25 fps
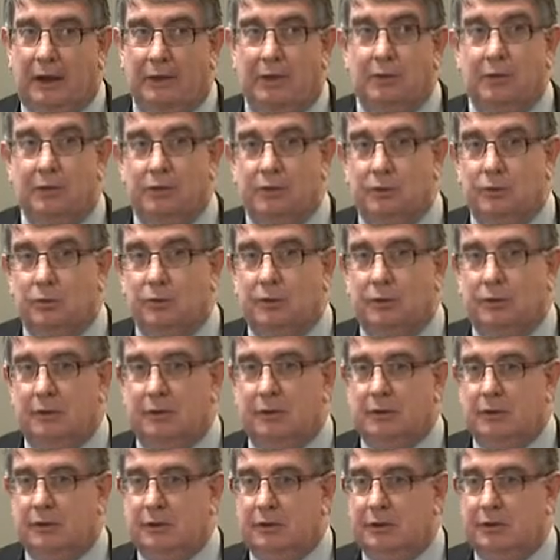understood
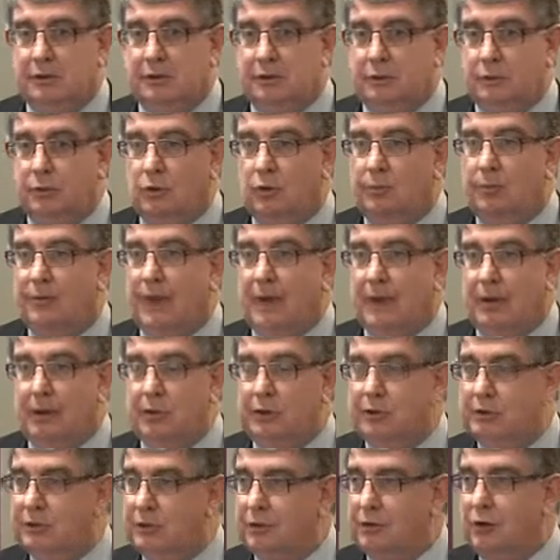and least well
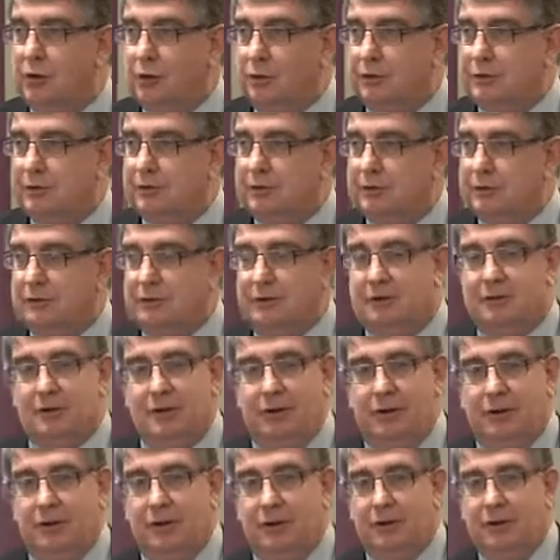managed costs that
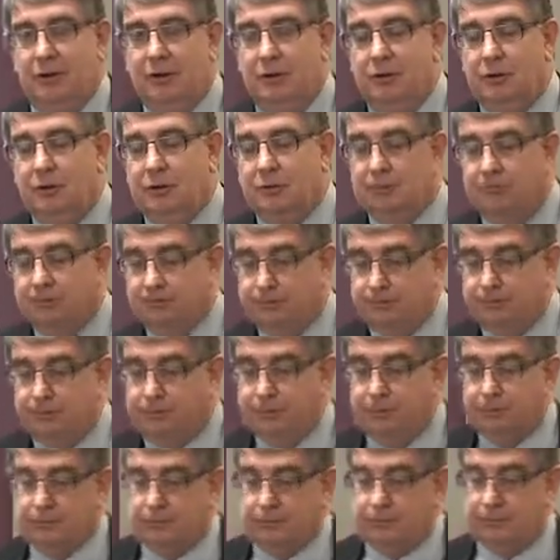are incurred.
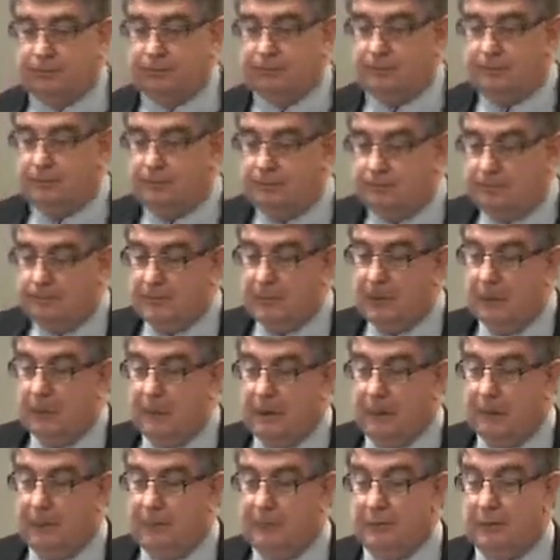
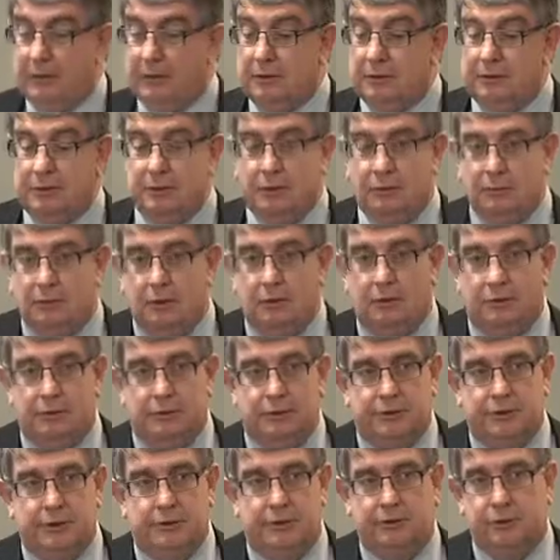And the
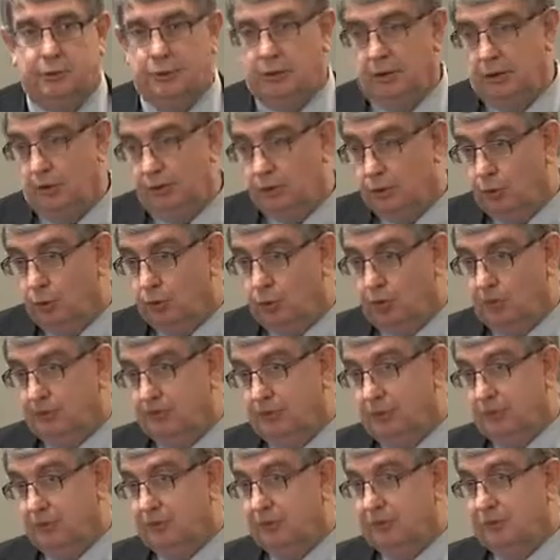terminology is really
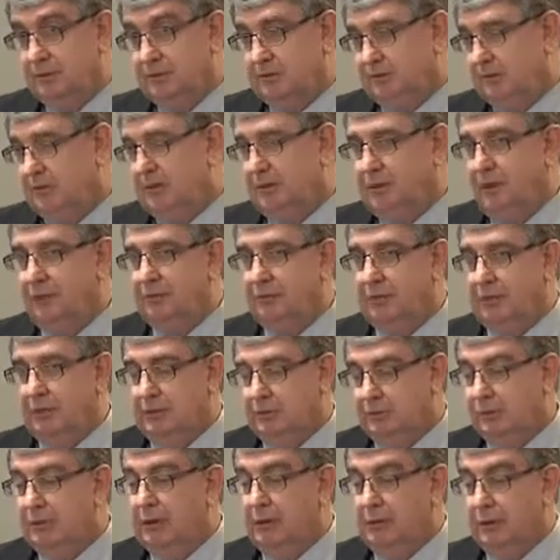important because often
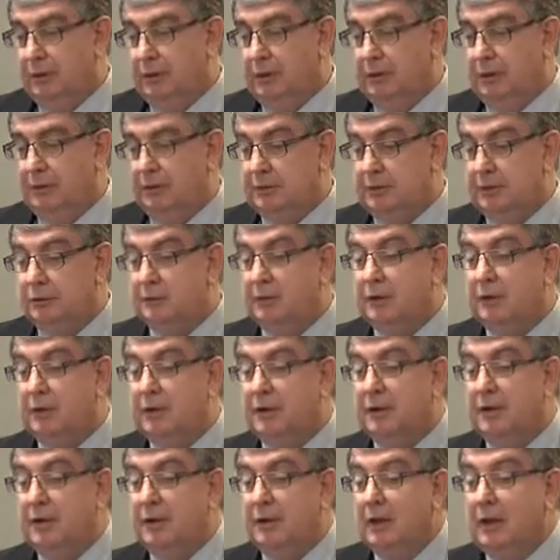it's not well
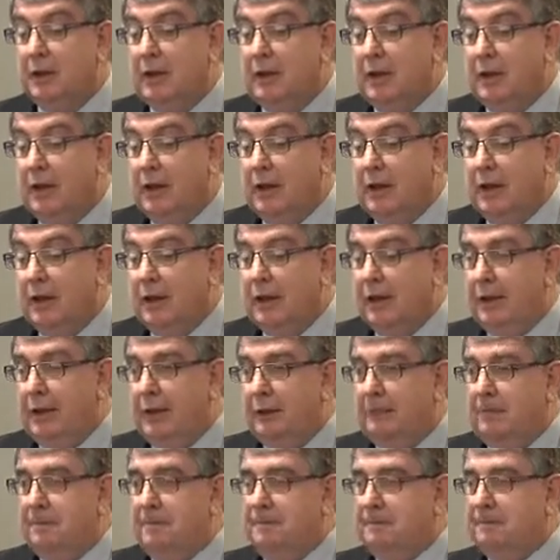understood.
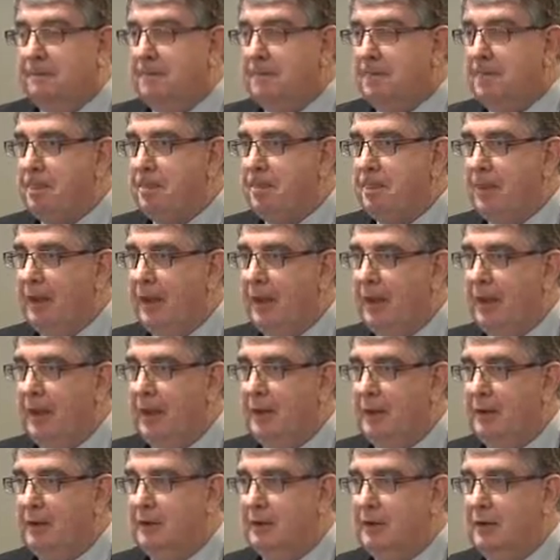
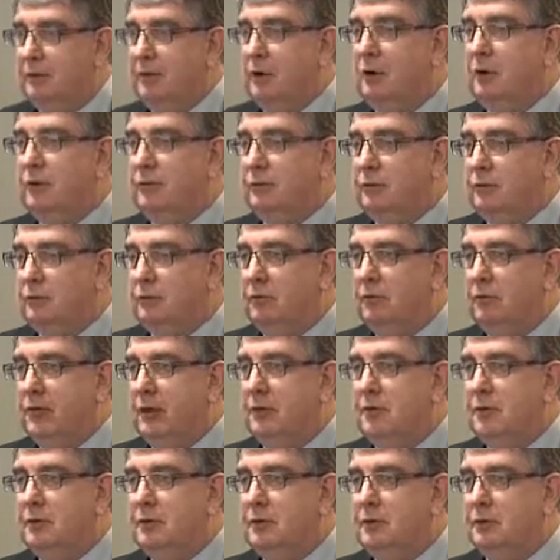And often
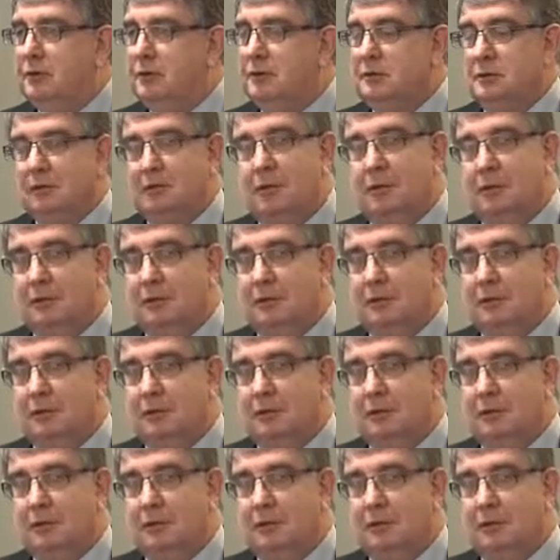funders